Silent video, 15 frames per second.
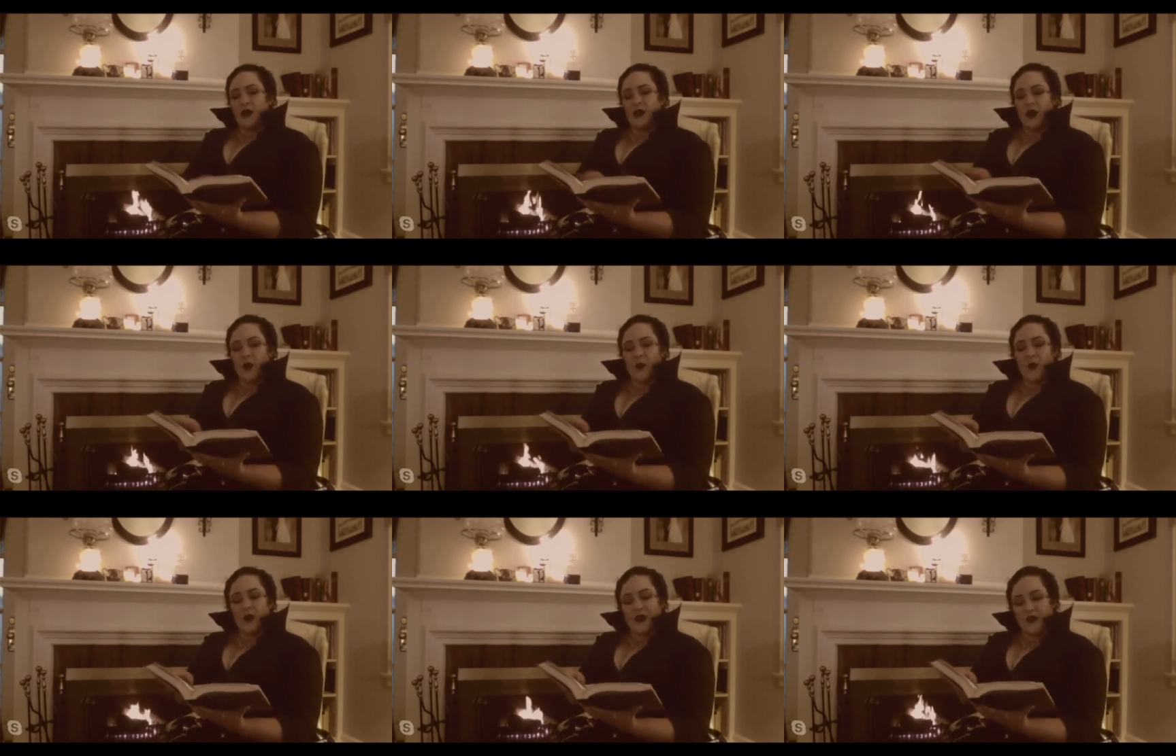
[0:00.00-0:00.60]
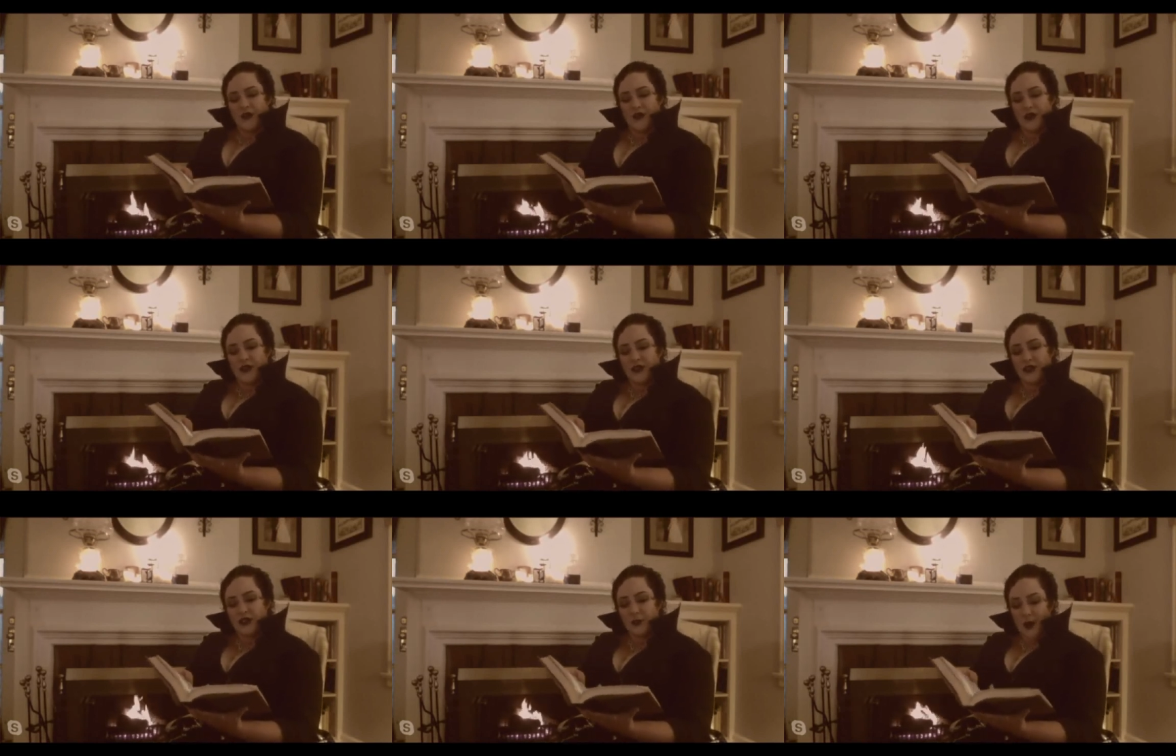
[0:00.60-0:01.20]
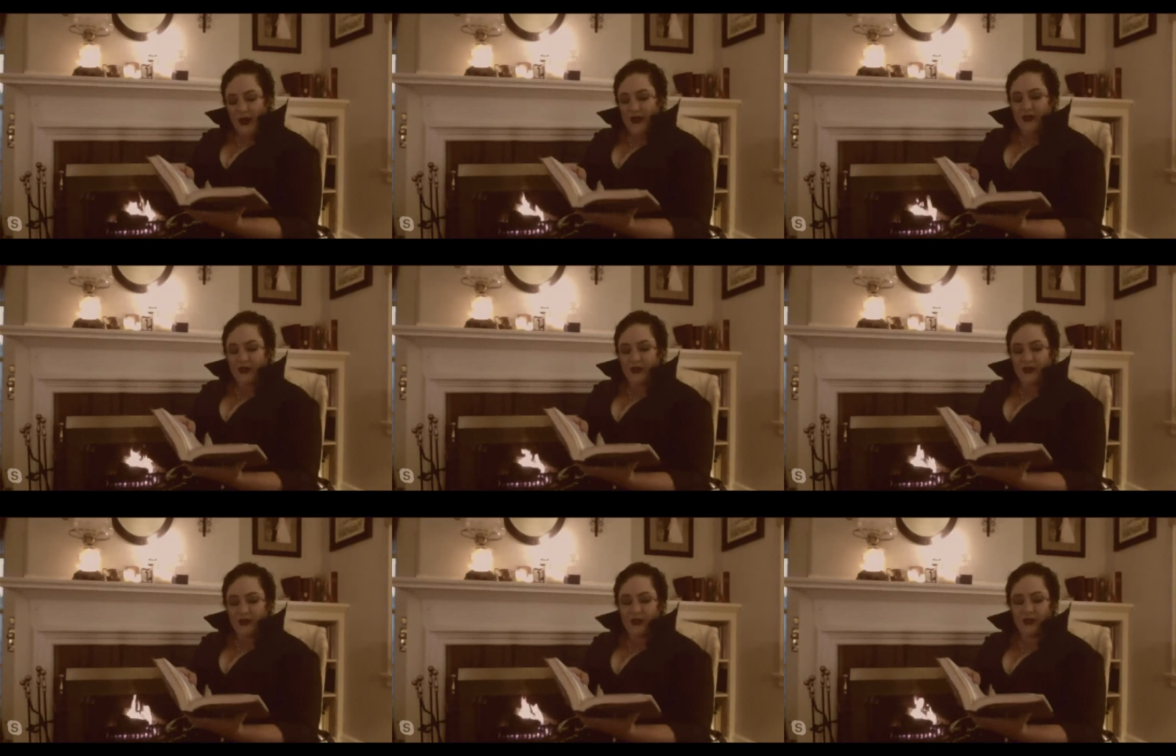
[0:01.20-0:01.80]
A brief
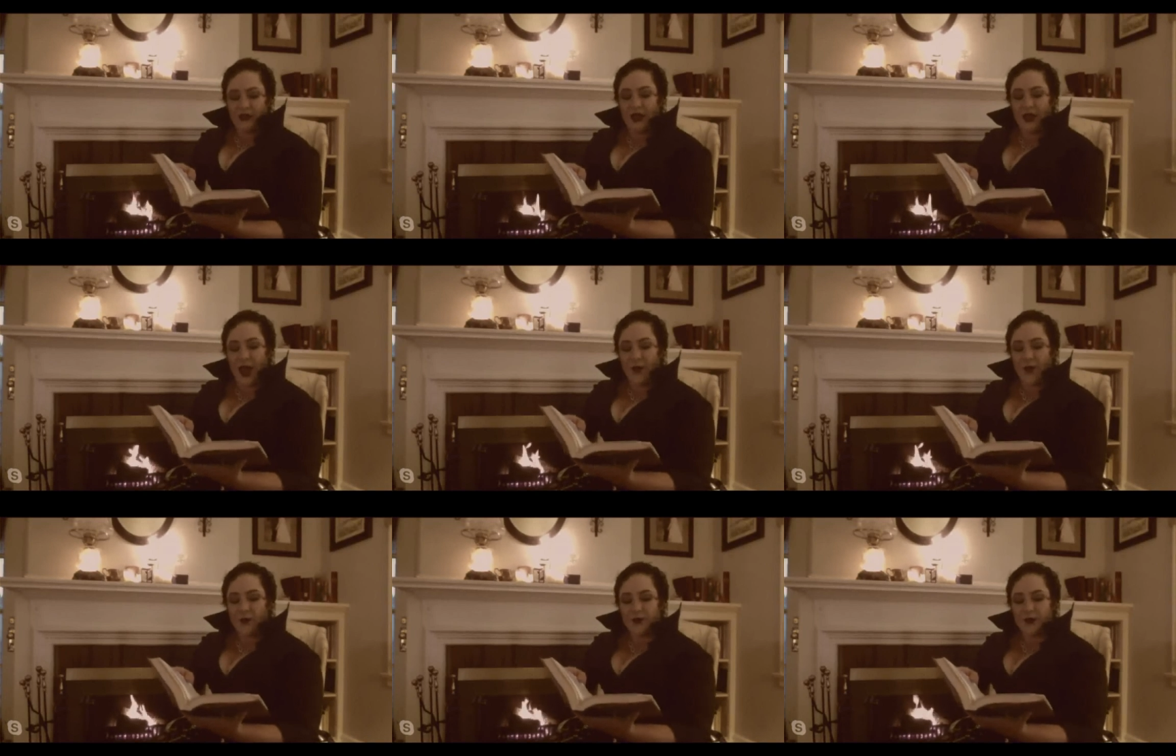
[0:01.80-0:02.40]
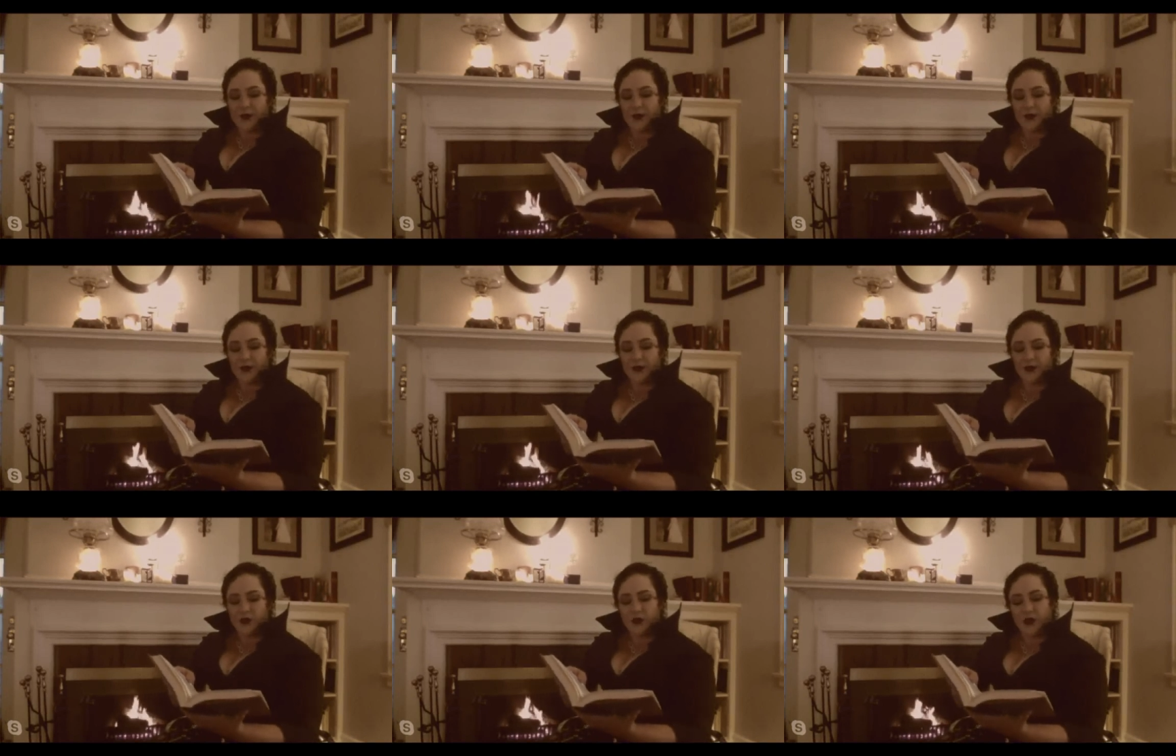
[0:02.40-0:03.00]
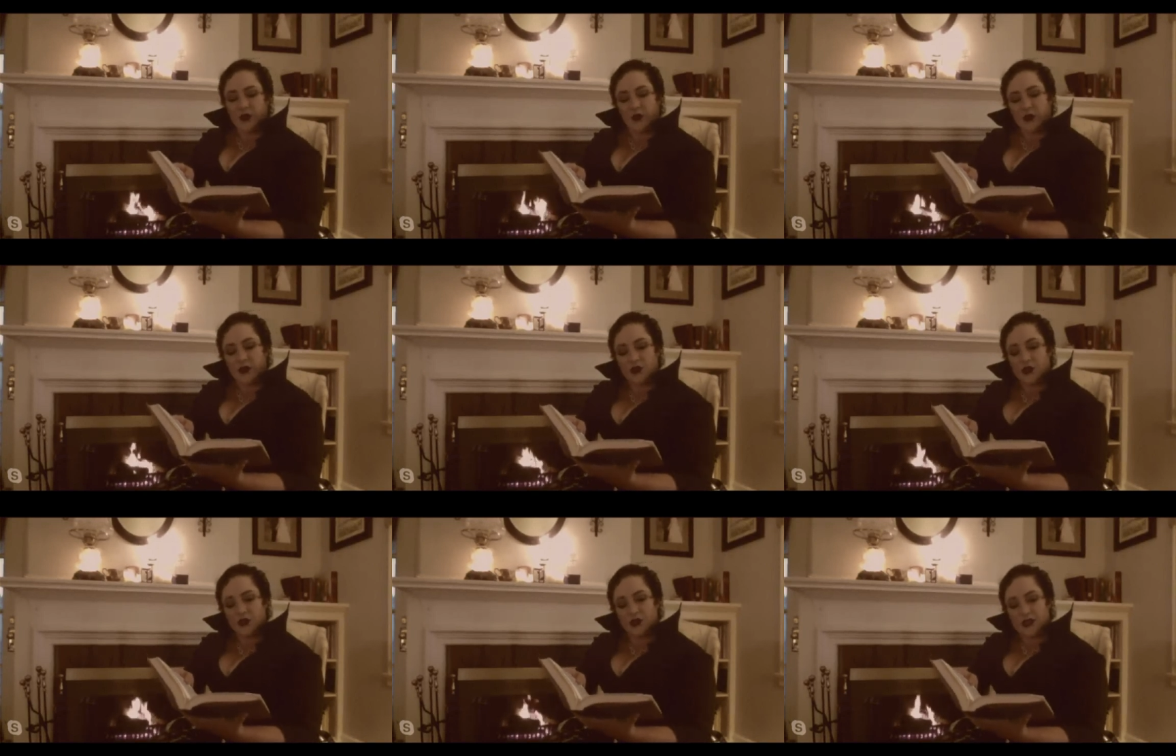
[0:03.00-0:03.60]
space elapsed, during
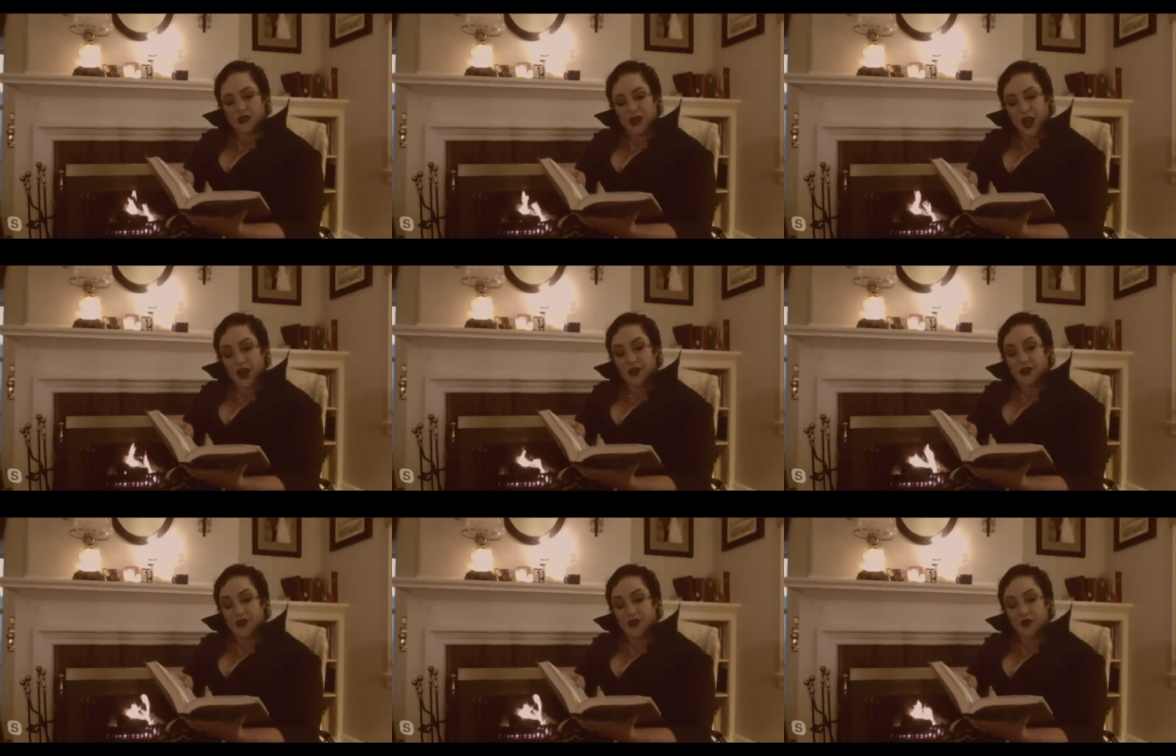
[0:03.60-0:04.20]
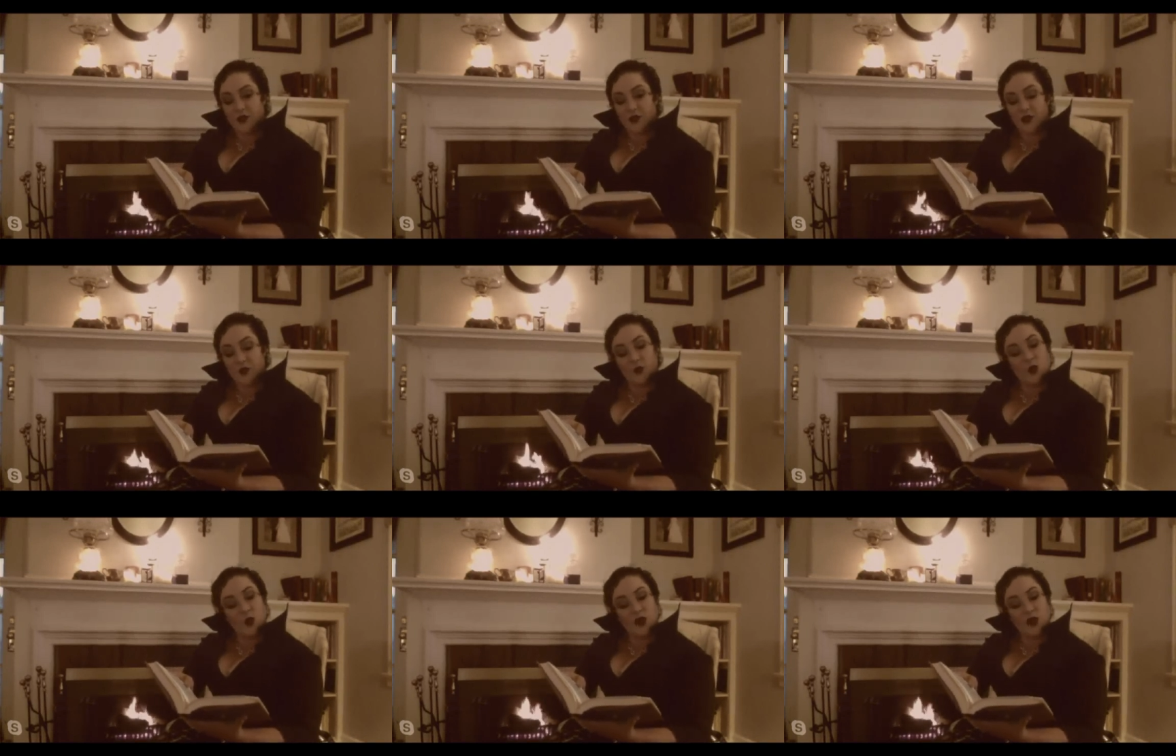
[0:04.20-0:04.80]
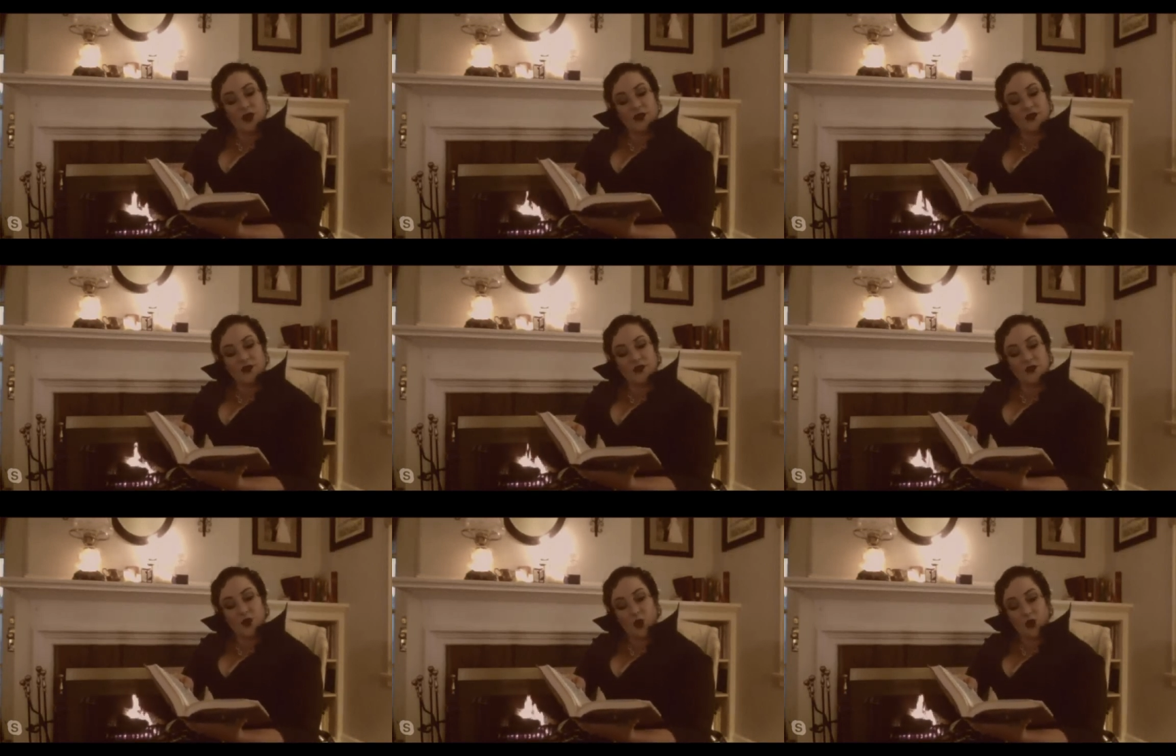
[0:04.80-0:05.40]
which the silence was broken
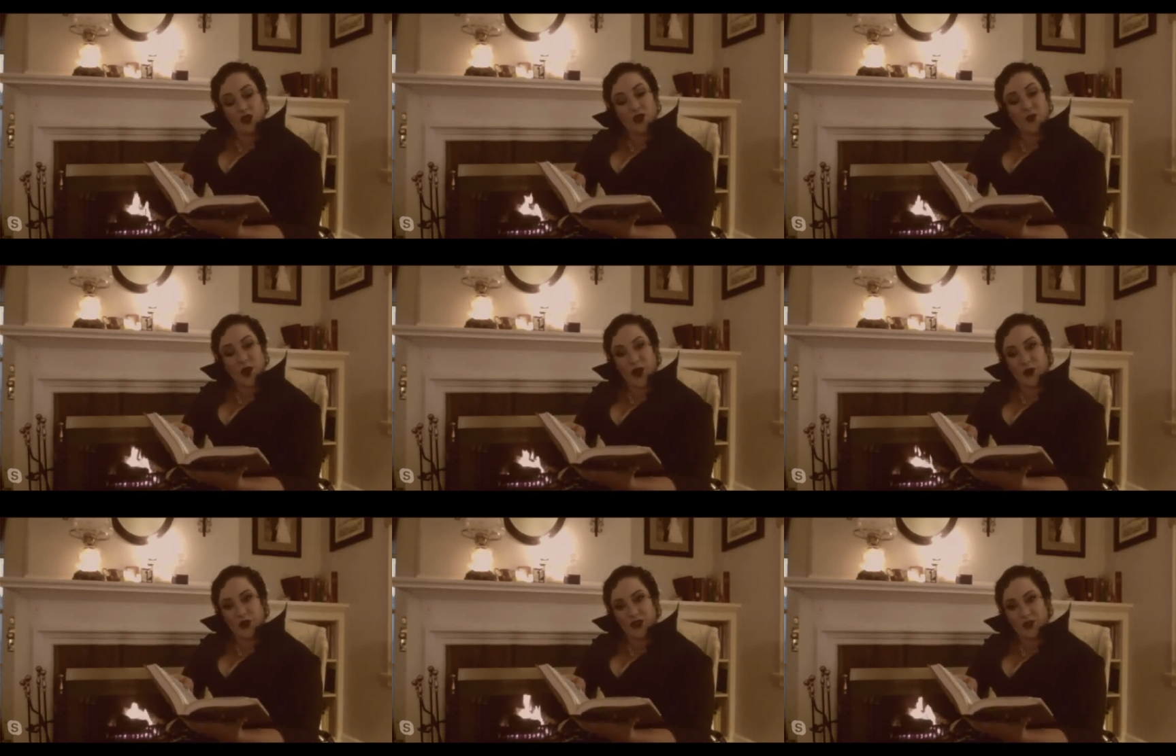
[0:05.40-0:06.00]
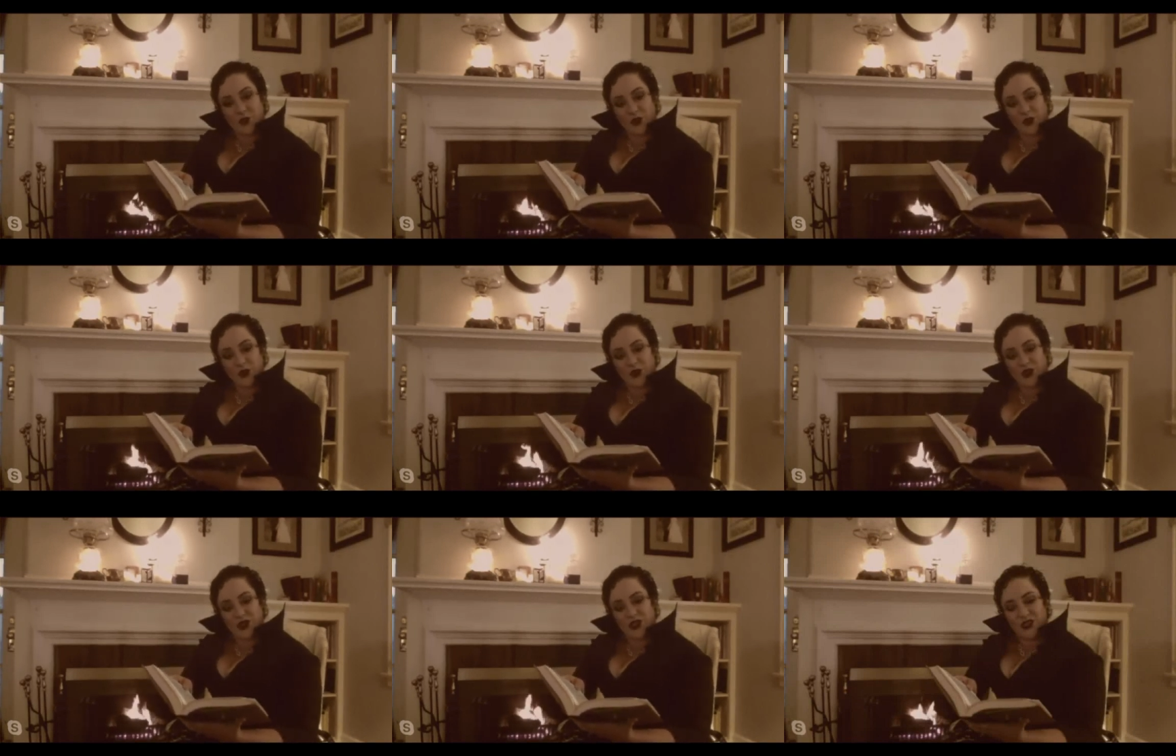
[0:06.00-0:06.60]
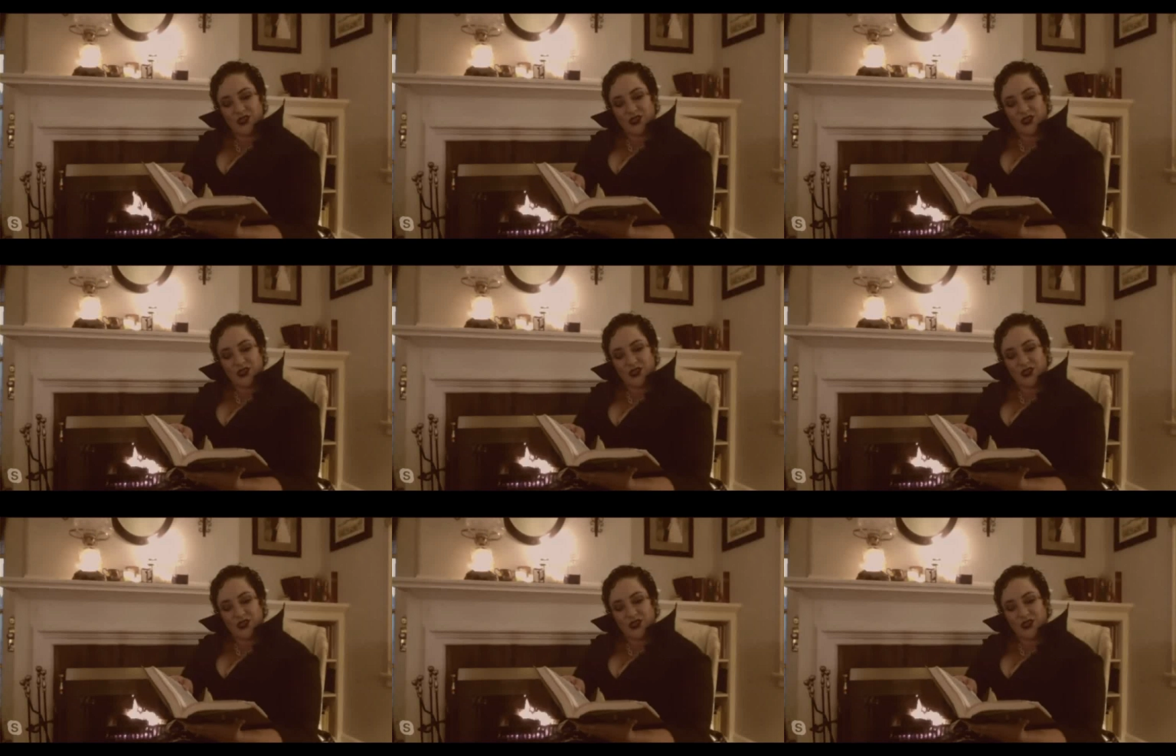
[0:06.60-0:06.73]
only by whispers